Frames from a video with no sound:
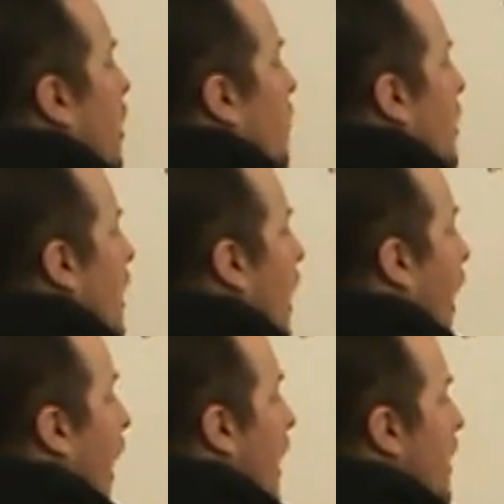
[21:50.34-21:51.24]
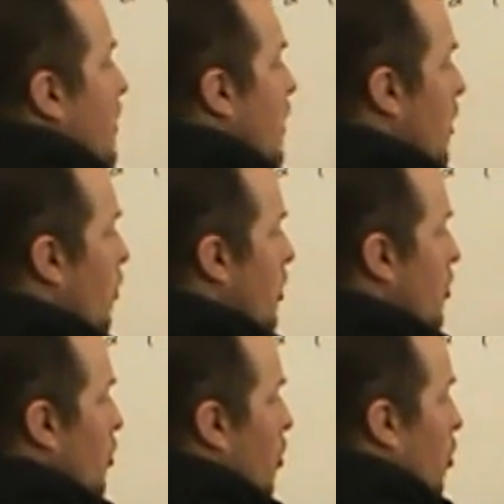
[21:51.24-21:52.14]
of K is equal
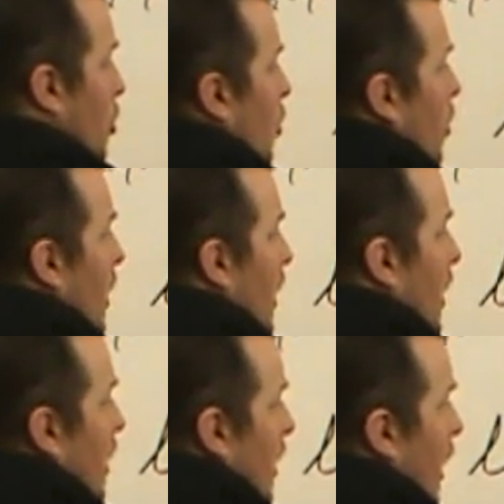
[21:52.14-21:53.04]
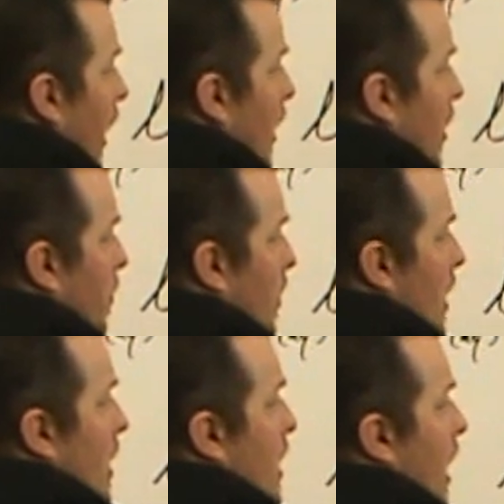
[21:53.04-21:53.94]
to negative
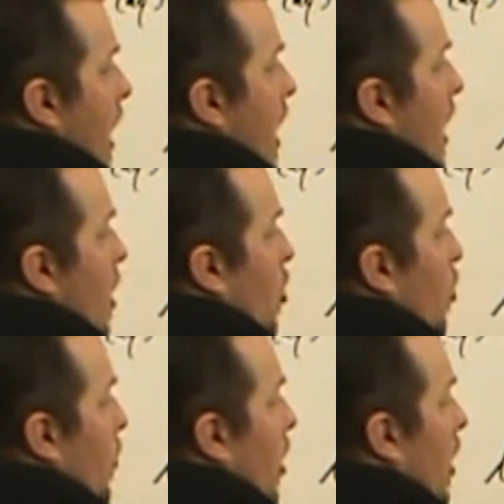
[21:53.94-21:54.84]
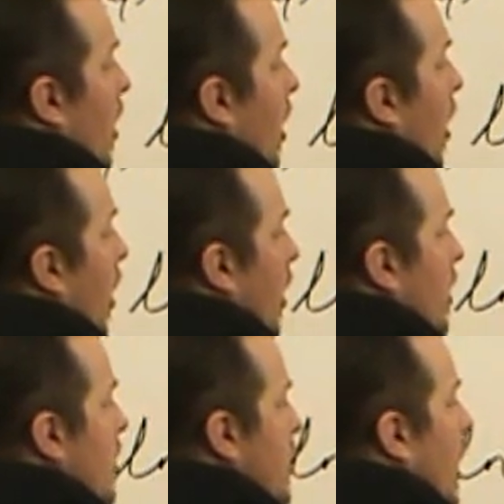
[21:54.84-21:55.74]
EA over
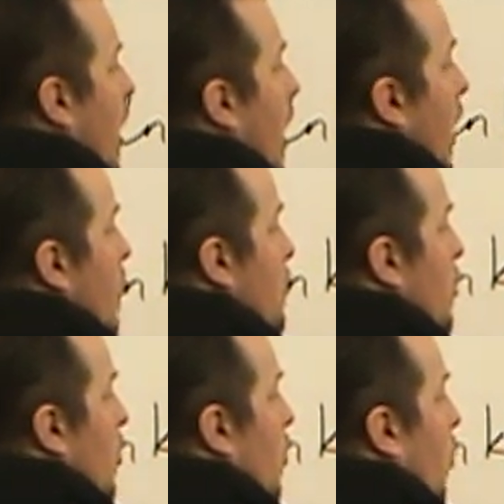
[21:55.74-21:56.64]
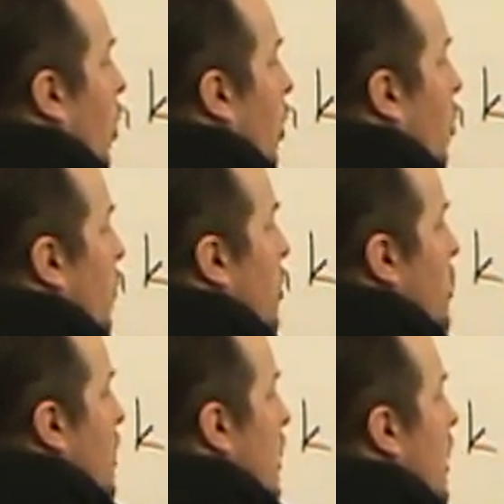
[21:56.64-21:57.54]
R times 1 over
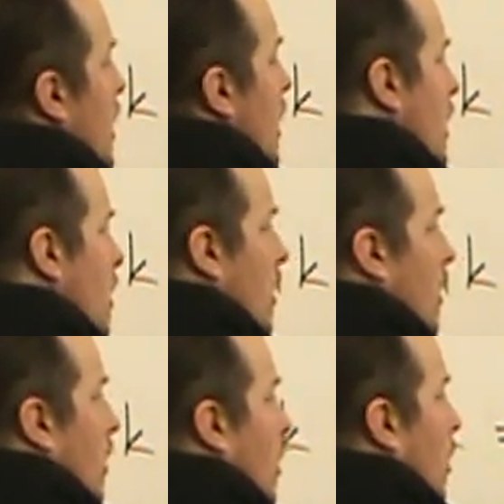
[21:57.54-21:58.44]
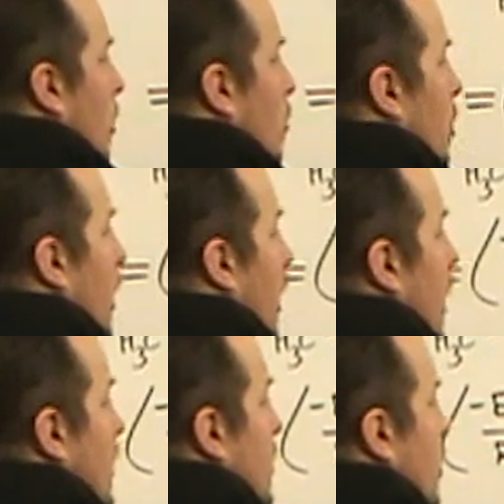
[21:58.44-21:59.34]
T
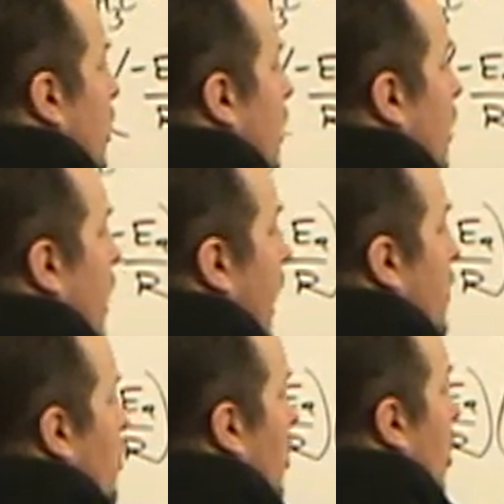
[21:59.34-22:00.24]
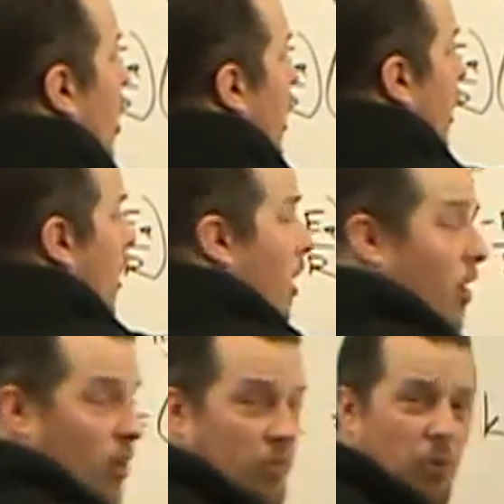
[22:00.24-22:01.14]
plus natural log
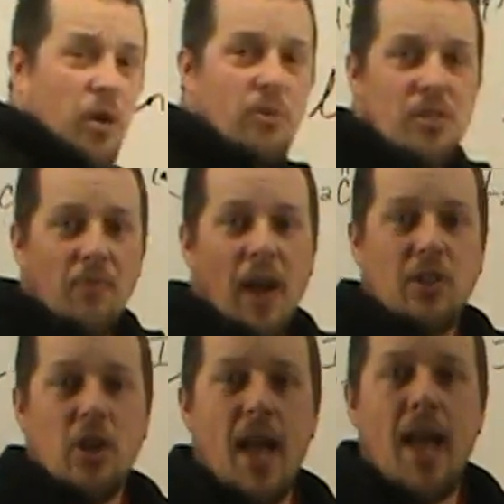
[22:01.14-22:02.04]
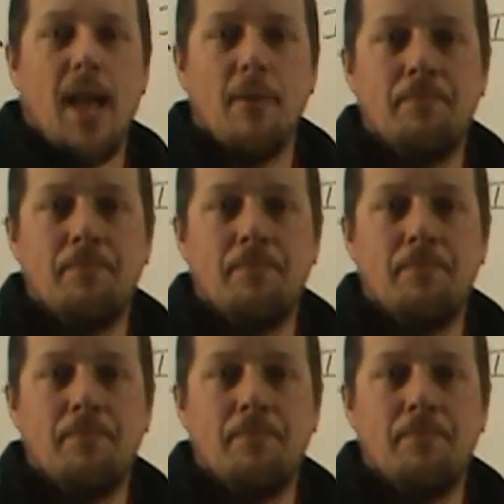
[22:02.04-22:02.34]
of frequency factor, A.